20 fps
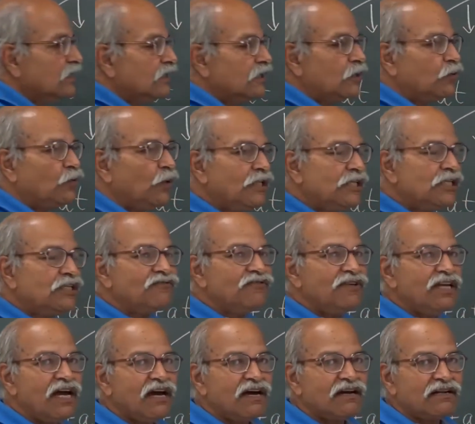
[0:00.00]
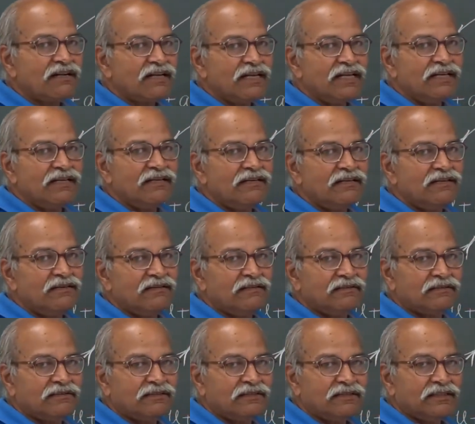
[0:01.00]
Now, once we are in
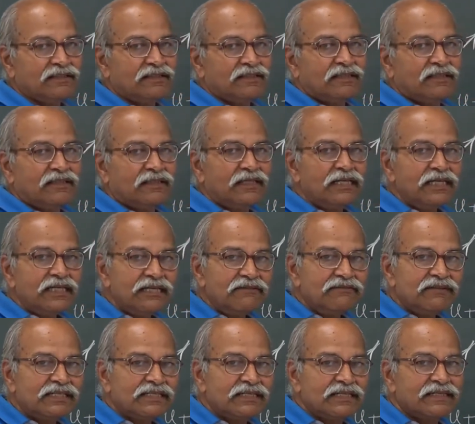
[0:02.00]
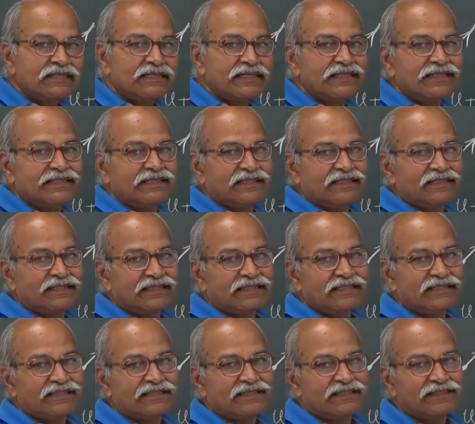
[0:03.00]
relativistic
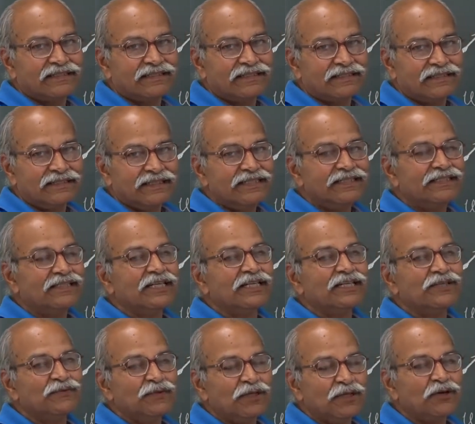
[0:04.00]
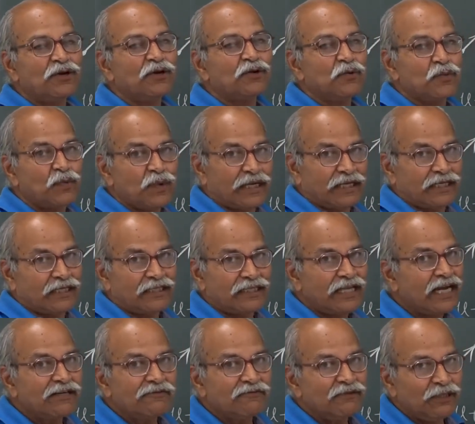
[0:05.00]
regions, these things will not work,
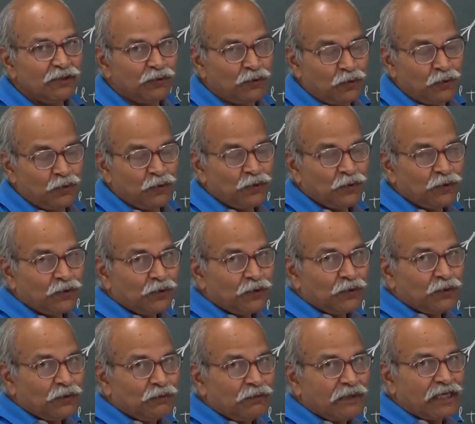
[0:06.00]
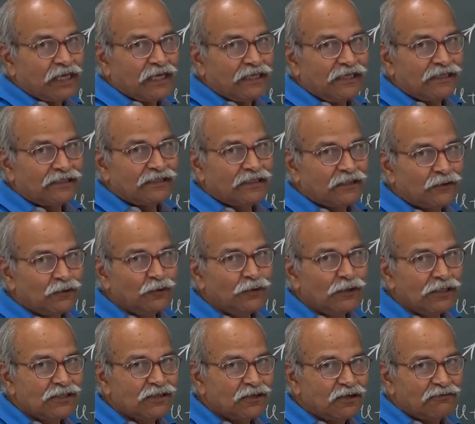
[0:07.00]
that we know. Mechanics, the
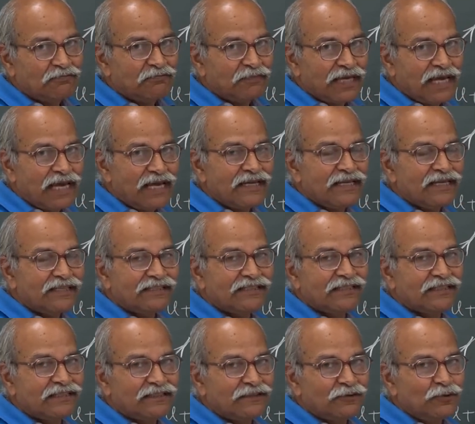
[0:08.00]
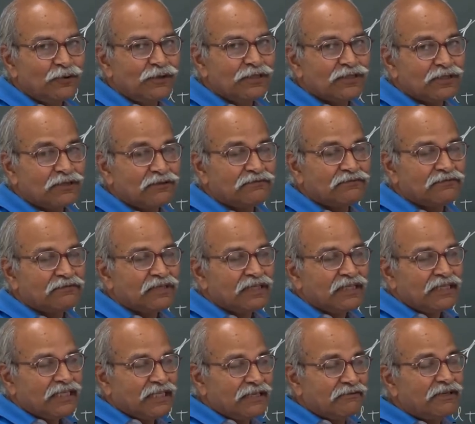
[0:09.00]
rules of mechanics, the rules of
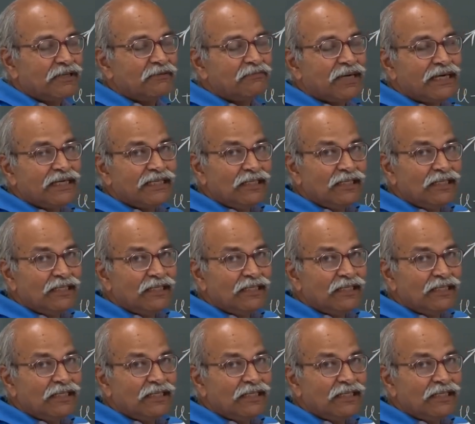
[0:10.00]
given by